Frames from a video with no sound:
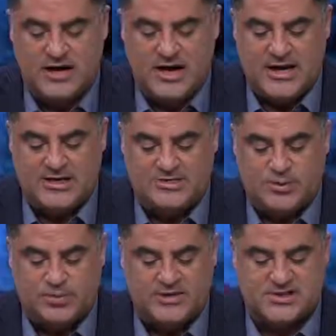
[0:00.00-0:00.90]
Hate has
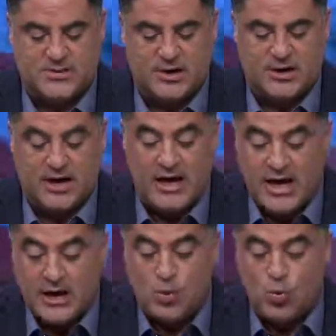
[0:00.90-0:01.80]
no place in America.
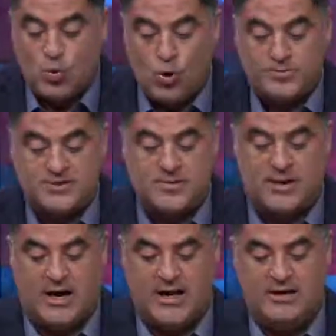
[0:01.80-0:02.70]
Hate warps the
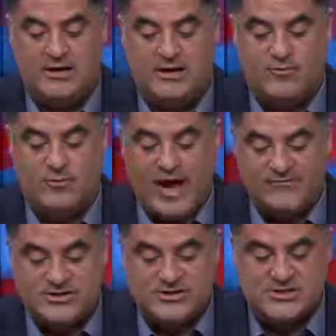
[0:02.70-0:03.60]
mind,
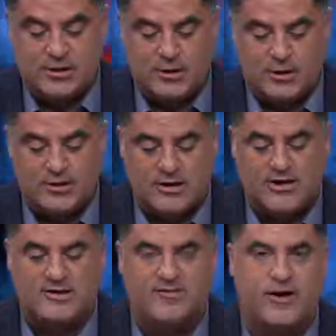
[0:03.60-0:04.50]
ravages the heart,
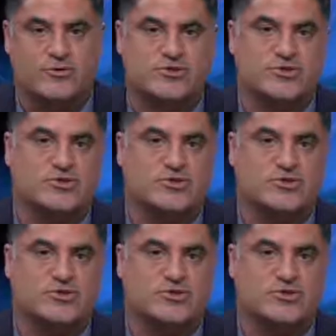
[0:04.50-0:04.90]
and devours the